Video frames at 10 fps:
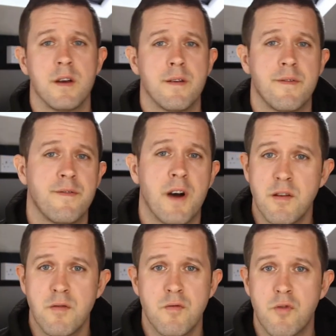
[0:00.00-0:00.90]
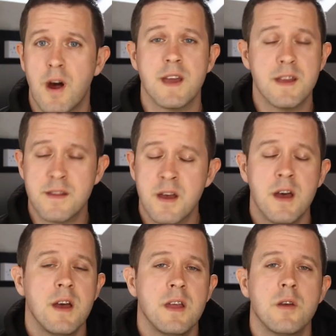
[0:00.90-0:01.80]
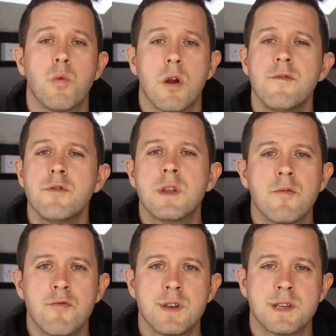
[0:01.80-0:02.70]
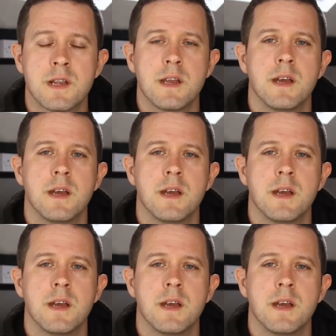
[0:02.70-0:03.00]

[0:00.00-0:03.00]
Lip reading: a fun ride. What have you done recently,